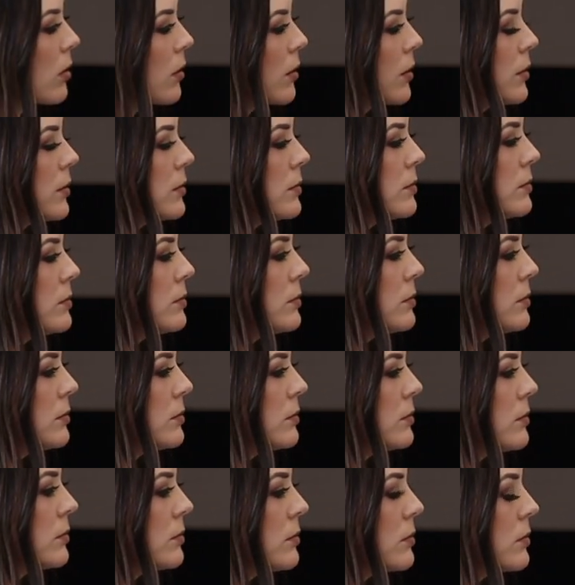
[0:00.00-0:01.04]

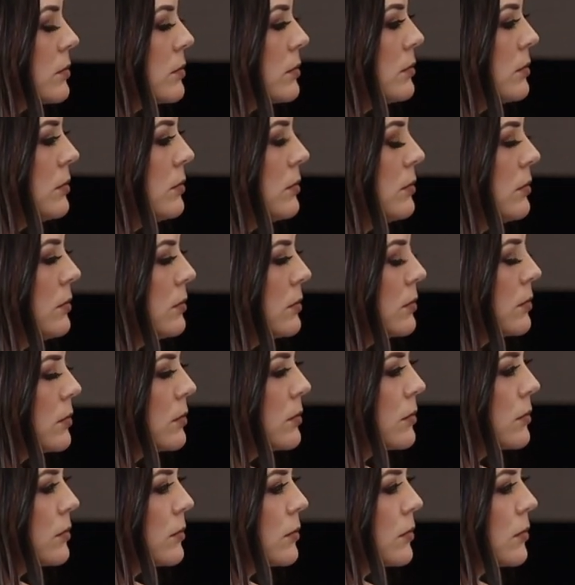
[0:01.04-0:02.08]

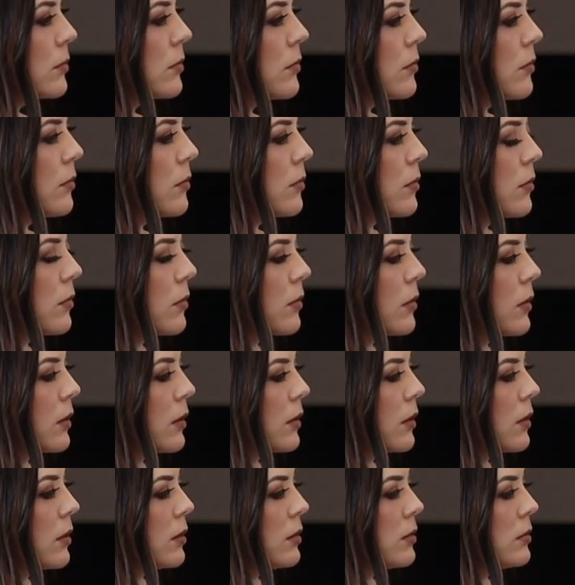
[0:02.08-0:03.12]

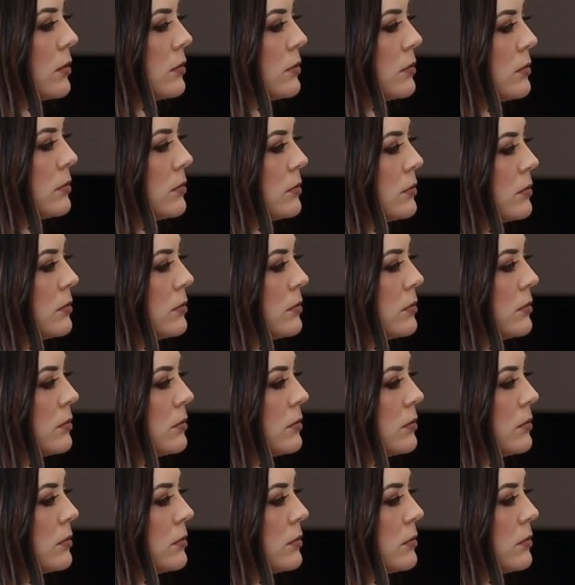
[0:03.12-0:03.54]
This person isn't speaking.